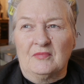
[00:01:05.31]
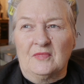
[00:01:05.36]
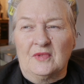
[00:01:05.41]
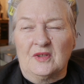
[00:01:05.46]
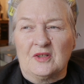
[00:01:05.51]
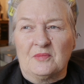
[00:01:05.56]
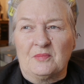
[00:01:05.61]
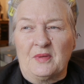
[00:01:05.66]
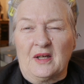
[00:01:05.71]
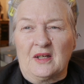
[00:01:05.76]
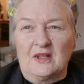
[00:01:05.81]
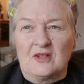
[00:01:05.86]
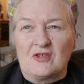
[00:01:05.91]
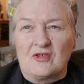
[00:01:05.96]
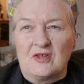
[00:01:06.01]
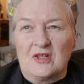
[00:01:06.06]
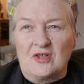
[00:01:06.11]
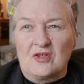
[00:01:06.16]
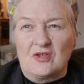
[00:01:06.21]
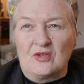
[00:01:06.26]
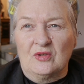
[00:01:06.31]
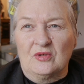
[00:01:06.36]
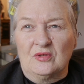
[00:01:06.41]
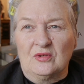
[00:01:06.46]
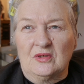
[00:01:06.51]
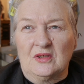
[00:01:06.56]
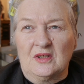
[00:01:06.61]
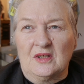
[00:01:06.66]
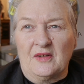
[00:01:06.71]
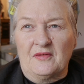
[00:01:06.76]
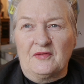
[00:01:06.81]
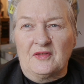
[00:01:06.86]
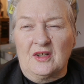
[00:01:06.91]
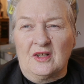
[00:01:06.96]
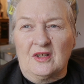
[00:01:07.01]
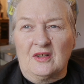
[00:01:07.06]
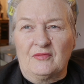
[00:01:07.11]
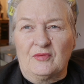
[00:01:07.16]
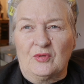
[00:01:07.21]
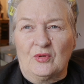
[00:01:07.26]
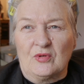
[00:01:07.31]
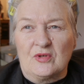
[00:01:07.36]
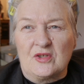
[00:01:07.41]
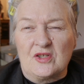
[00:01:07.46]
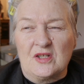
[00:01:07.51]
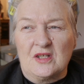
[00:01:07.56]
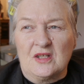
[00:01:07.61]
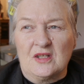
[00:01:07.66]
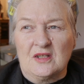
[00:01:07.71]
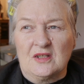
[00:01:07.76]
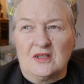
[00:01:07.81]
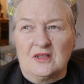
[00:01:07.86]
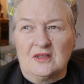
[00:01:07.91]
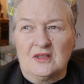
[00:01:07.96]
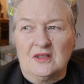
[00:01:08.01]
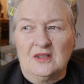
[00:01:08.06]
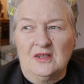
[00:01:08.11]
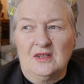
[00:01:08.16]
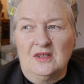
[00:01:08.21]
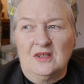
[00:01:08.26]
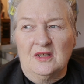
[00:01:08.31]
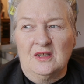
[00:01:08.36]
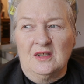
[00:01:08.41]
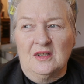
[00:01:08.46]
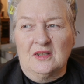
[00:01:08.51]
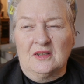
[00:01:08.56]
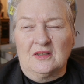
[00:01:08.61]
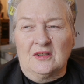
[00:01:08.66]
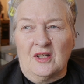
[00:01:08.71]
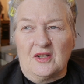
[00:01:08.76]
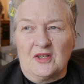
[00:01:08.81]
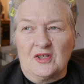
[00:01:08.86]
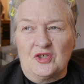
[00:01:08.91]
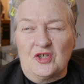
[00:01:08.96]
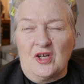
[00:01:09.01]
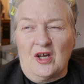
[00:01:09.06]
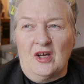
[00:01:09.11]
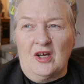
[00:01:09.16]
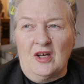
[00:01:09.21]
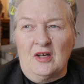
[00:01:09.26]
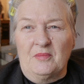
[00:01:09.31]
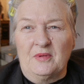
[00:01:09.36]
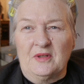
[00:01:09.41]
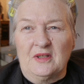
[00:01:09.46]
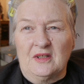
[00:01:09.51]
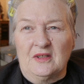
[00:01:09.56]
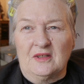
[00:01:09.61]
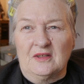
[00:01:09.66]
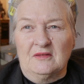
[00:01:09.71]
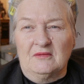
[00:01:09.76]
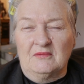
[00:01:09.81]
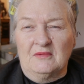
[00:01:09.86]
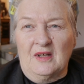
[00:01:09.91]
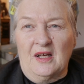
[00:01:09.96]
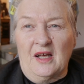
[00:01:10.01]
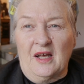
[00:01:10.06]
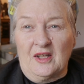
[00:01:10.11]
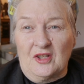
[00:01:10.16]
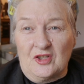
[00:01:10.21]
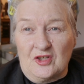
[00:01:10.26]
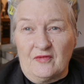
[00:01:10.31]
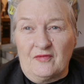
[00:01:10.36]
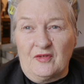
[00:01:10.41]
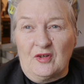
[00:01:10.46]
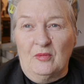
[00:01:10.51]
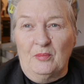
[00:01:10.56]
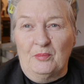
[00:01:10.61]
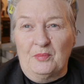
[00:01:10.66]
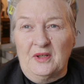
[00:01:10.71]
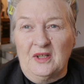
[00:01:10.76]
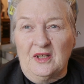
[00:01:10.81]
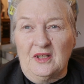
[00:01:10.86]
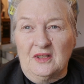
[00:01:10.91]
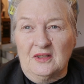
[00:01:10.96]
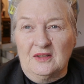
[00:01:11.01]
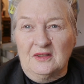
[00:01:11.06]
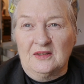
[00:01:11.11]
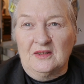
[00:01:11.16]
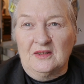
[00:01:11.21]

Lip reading: went to Beckett Street School, left there at 14 and got a job in a handkerchief company.